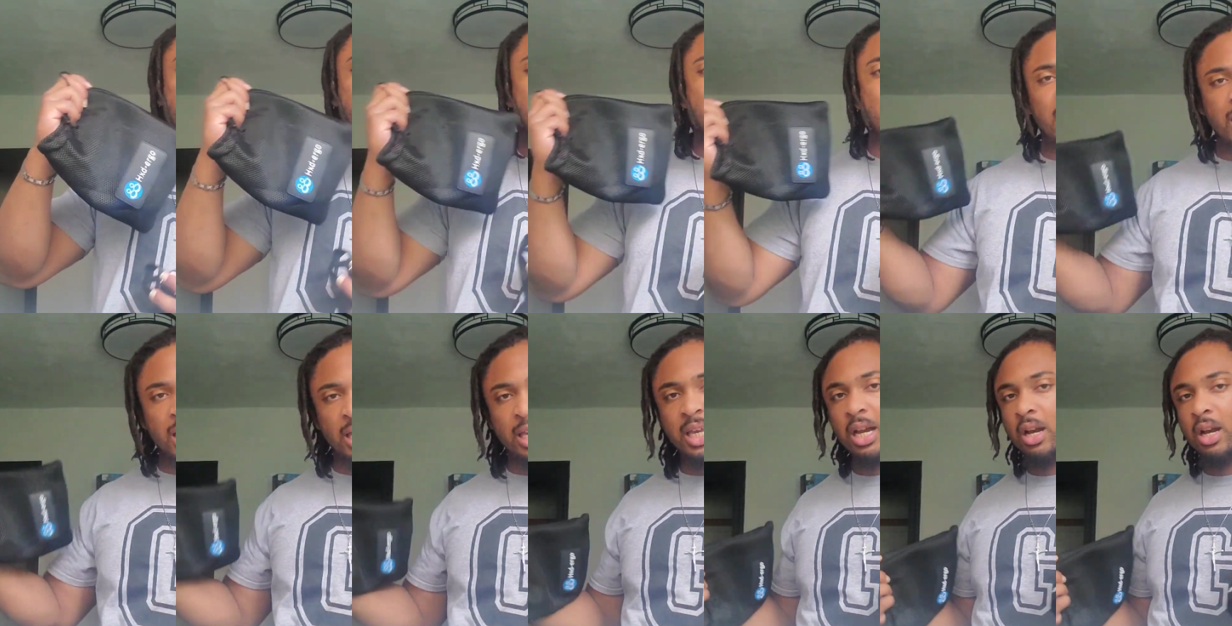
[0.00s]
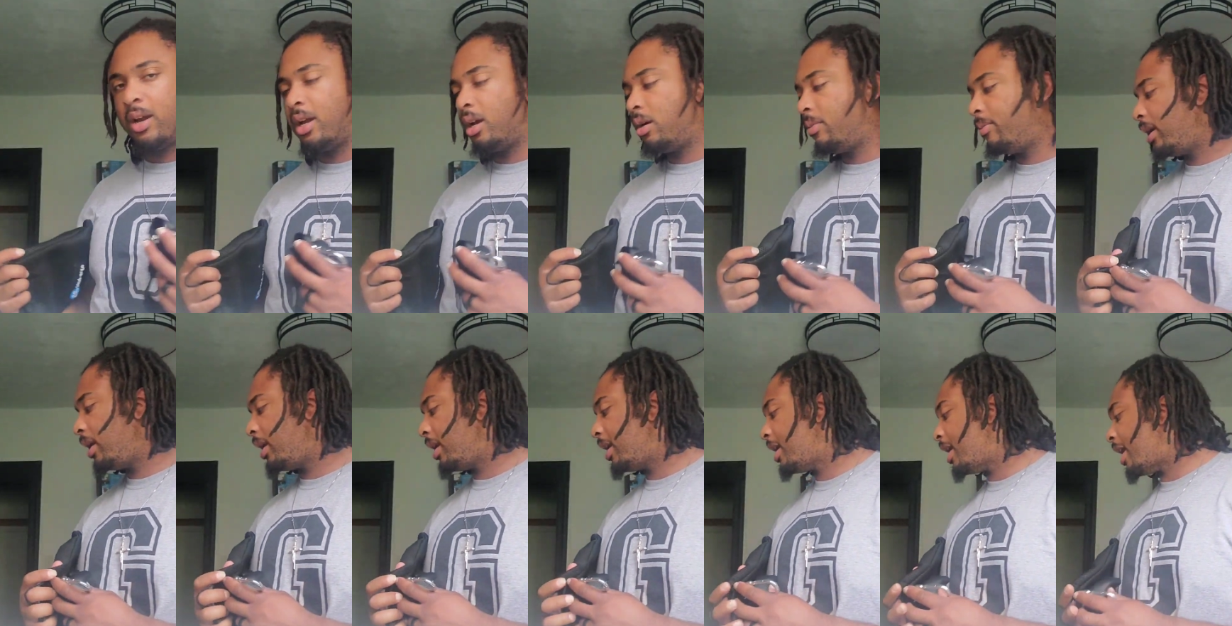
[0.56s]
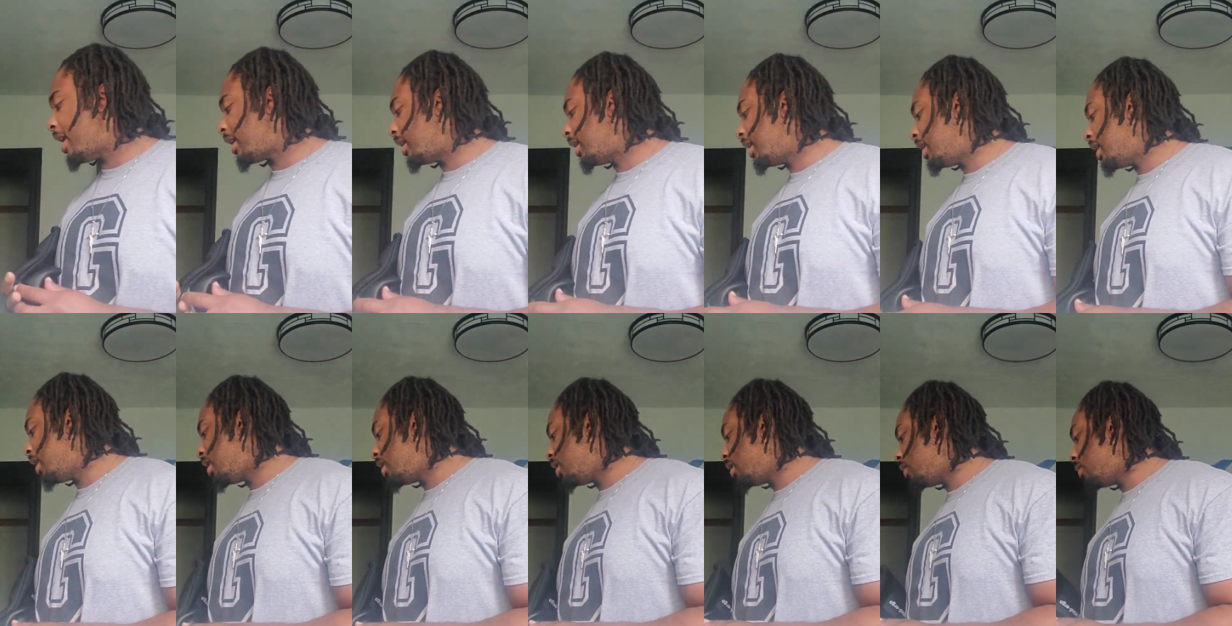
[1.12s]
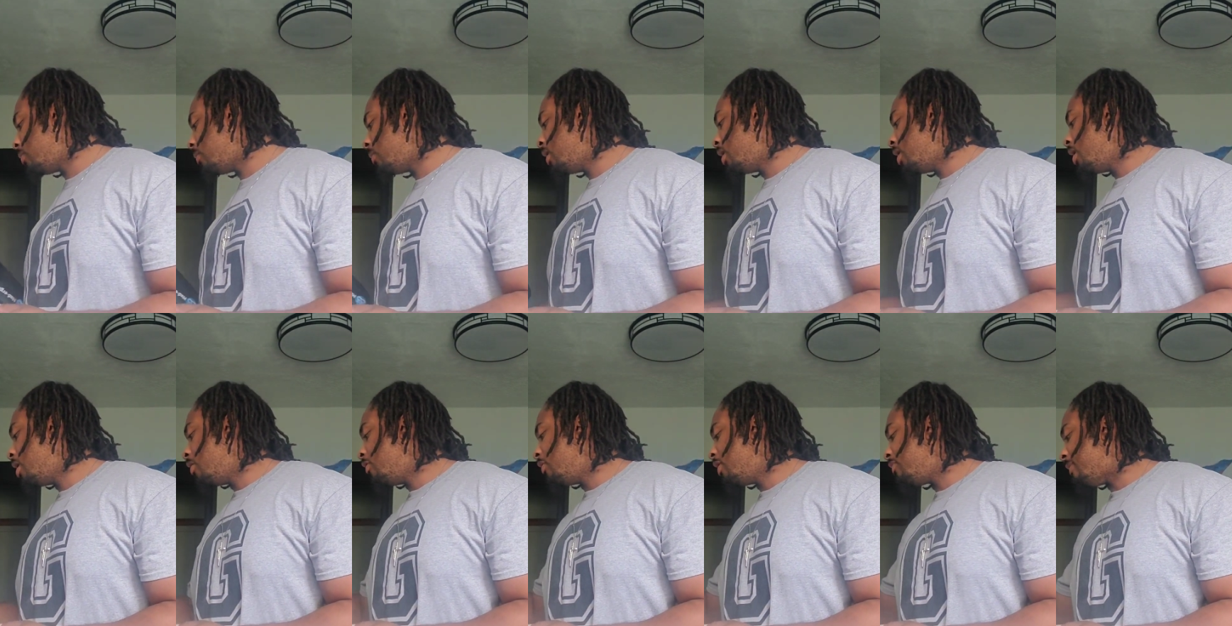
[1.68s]
I can carry them in there. I can carry them
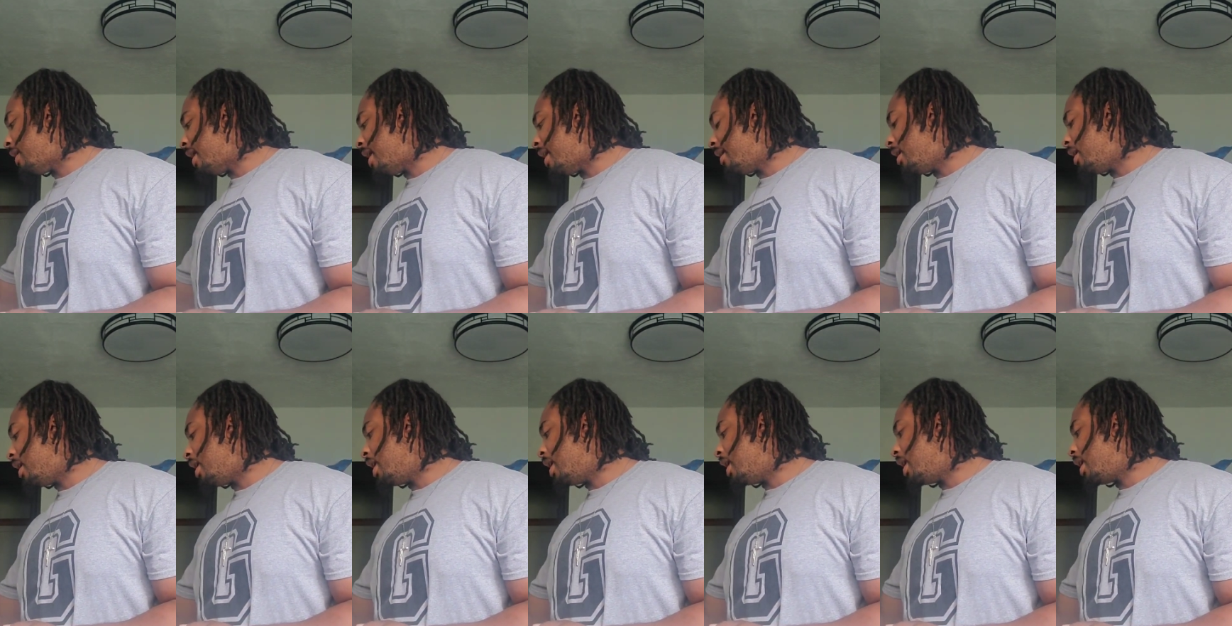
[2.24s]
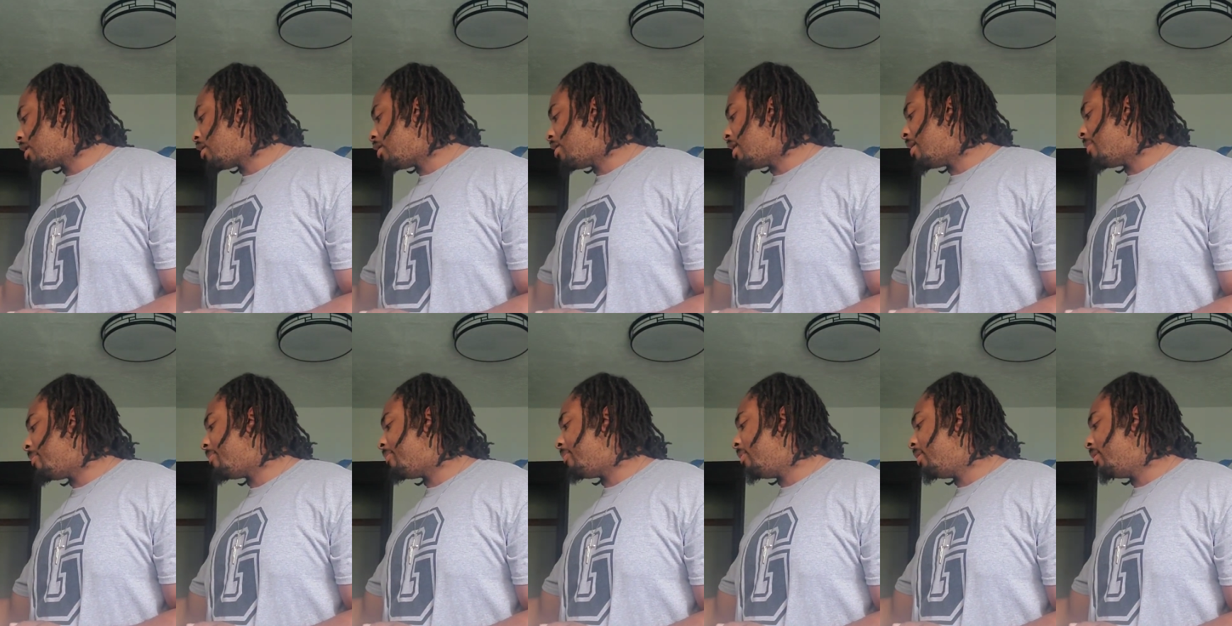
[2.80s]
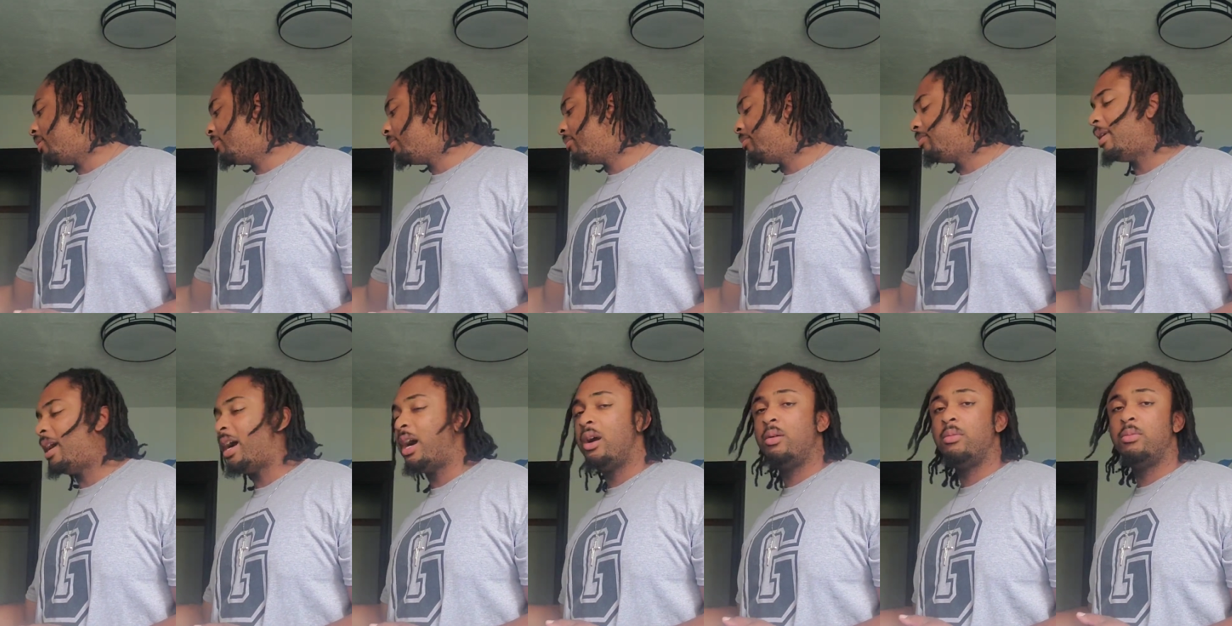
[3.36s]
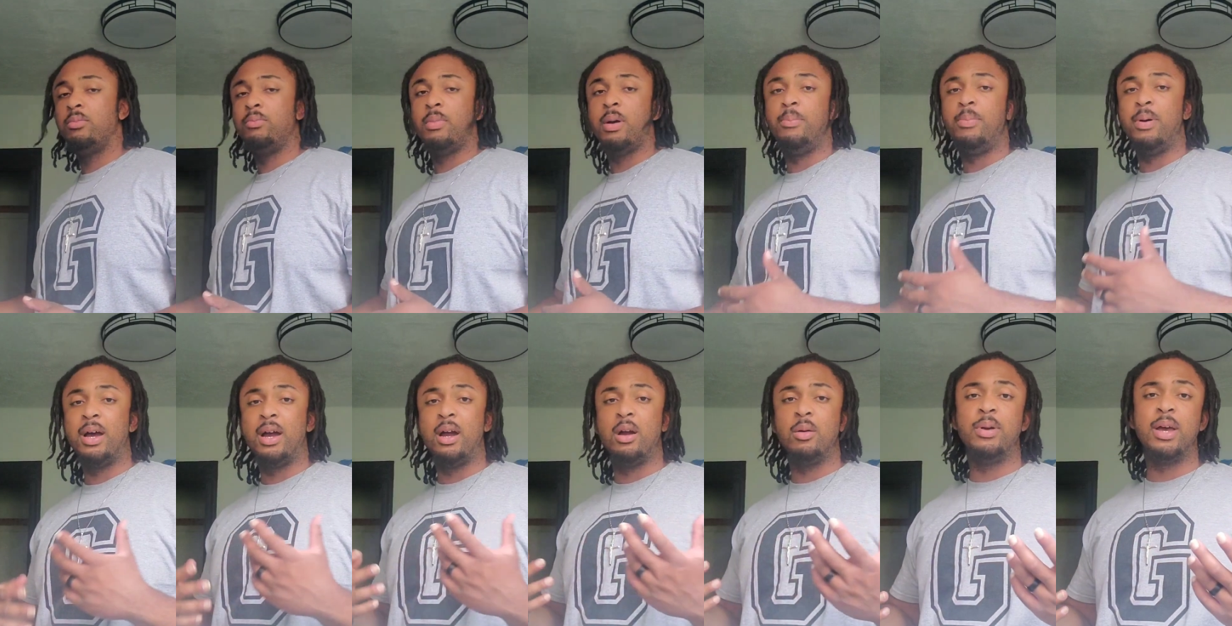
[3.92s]
with my grip
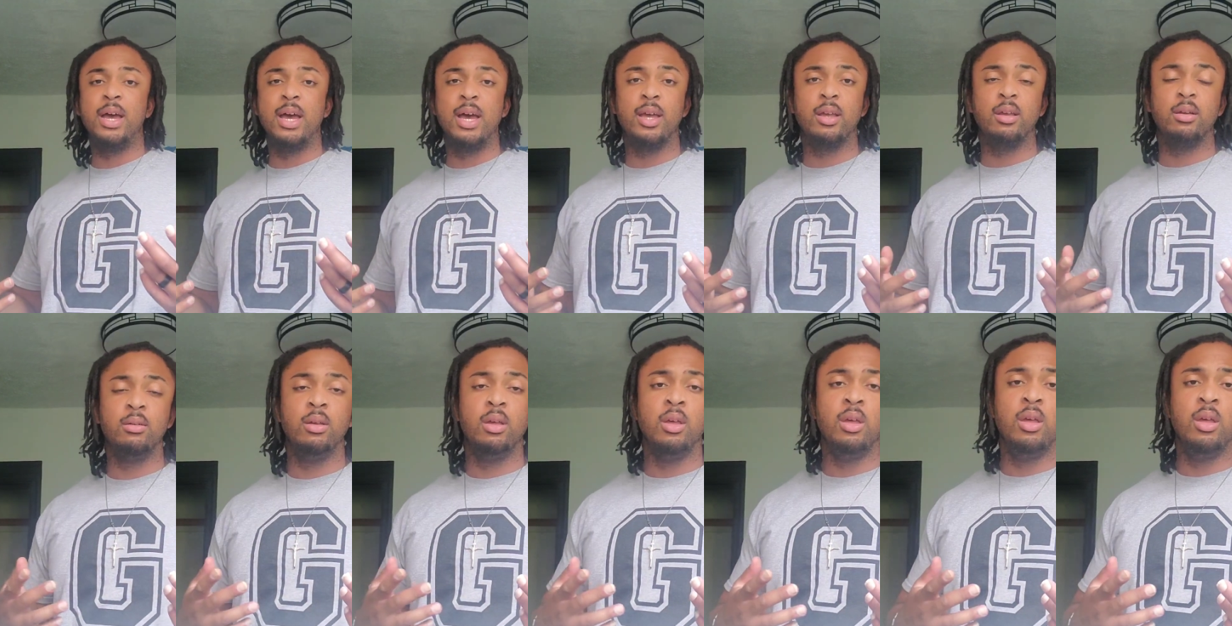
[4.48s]
power pad,